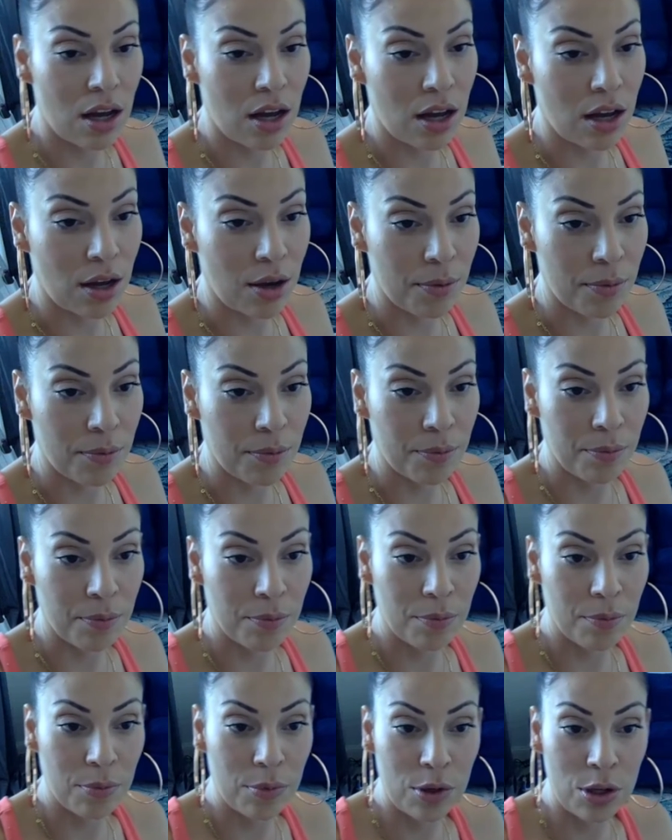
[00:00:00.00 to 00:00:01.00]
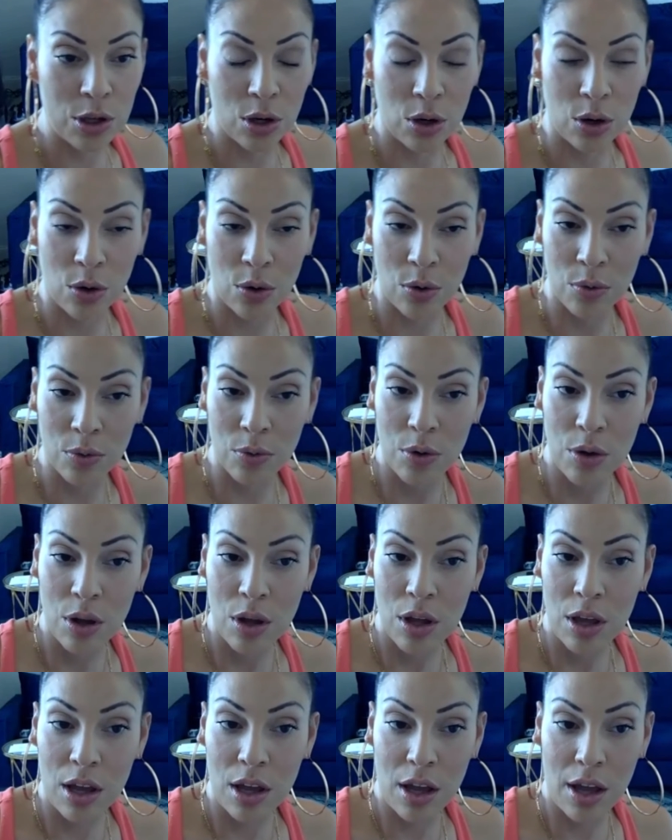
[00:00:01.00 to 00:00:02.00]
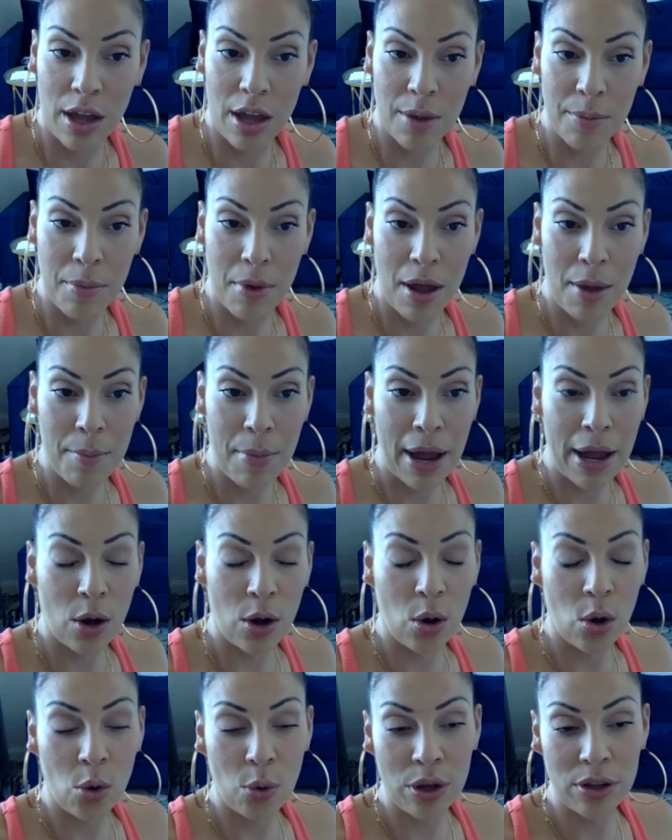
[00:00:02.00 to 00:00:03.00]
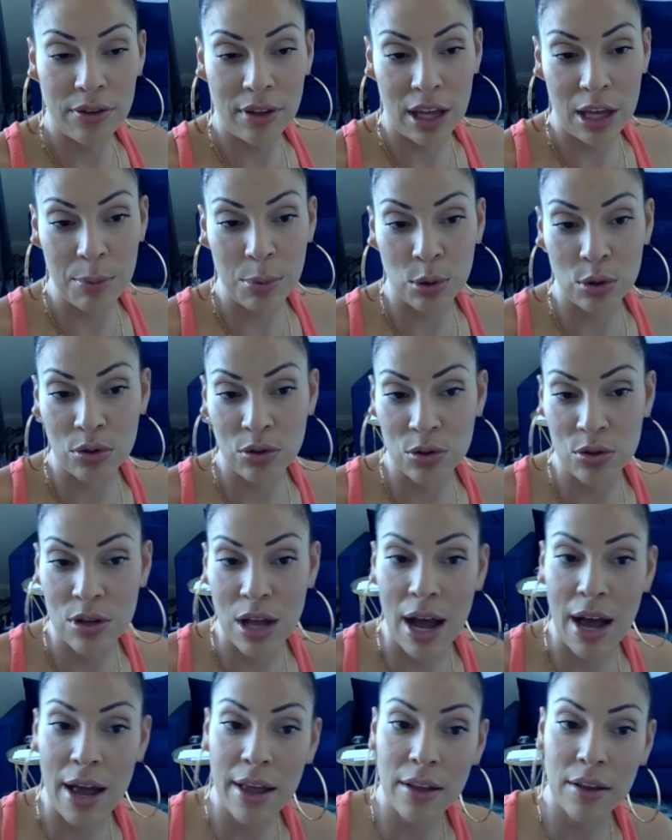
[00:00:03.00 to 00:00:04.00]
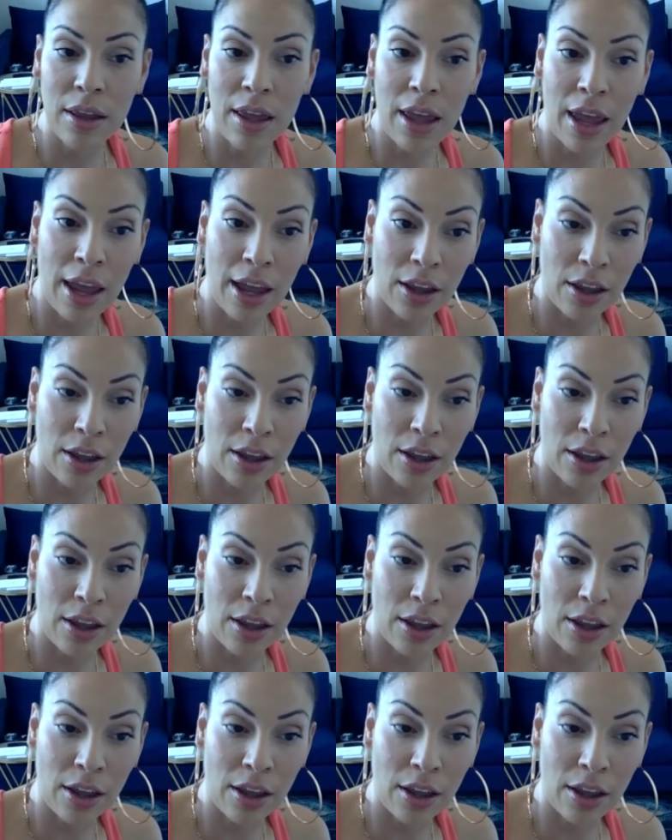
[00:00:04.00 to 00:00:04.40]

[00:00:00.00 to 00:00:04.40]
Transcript: Am I always able to not,